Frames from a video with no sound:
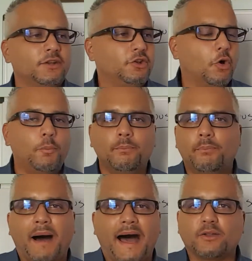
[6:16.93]
No
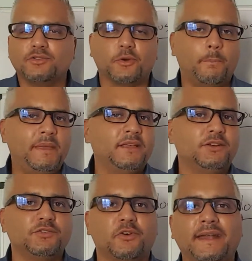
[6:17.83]
bottles or
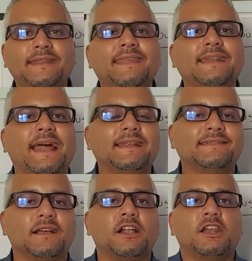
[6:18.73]
pills or anything that is
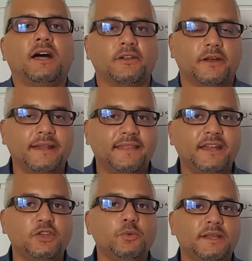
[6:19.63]
a clutter, anything
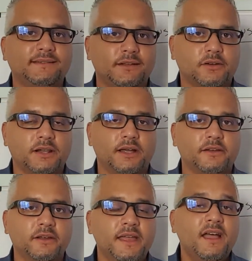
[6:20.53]
that you would consider
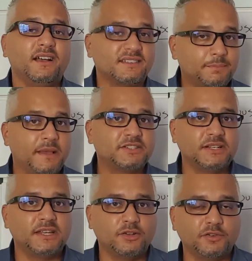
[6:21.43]
clutter,
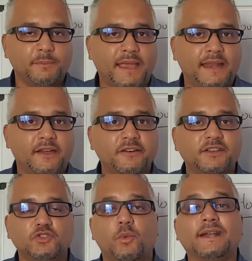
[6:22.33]
especially in those main
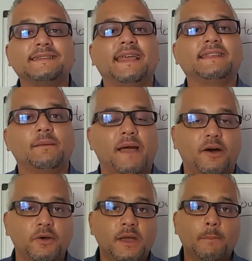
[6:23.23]
areas. You want to take them
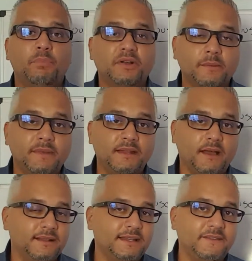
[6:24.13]
out, put them in
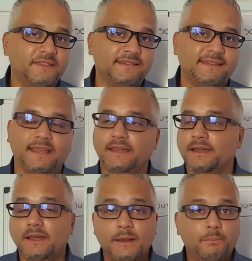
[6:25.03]
underneath the sink,
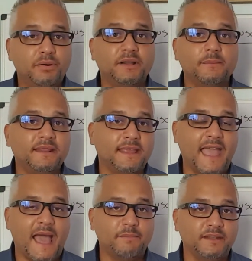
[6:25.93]
put them in the
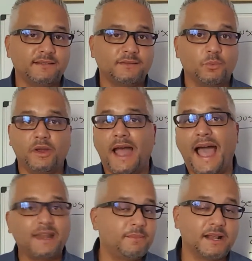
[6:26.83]
cabinet somewhere,
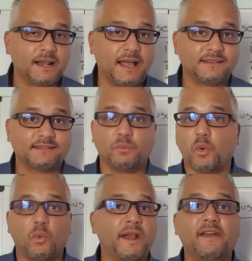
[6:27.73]
hide them in the closet somewhere,
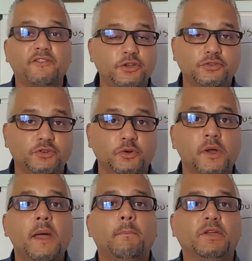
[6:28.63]
whatever you do,
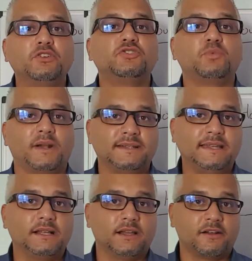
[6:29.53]
but you just want to
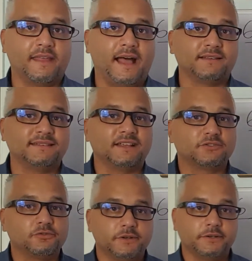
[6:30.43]
declutter the house, and that's
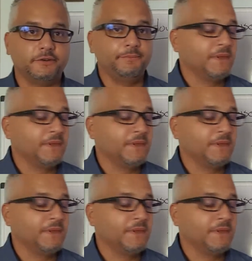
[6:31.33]
critical.